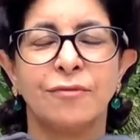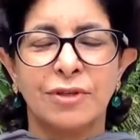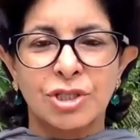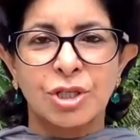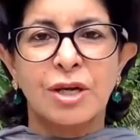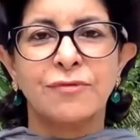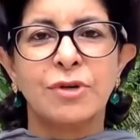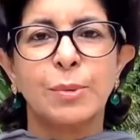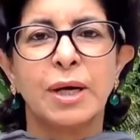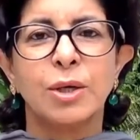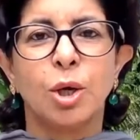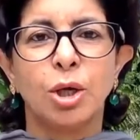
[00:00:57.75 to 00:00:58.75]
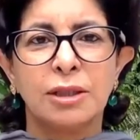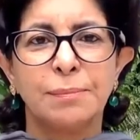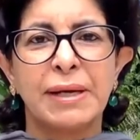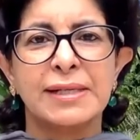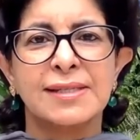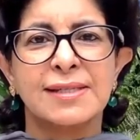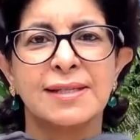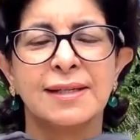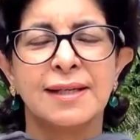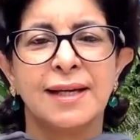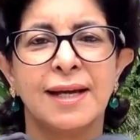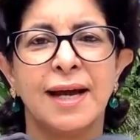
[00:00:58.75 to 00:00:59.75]
Wishing everyone all the best
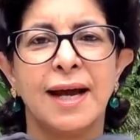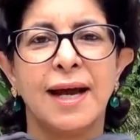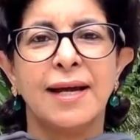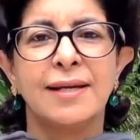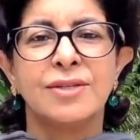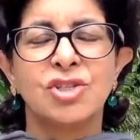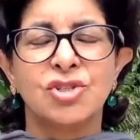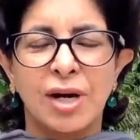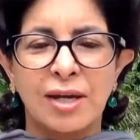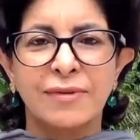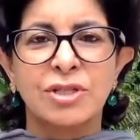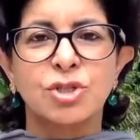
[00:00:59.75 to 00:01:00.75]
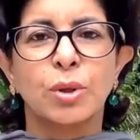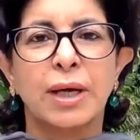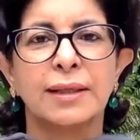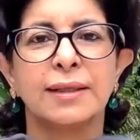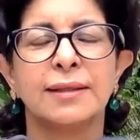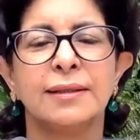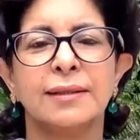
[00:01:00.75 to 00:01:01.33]
and striving together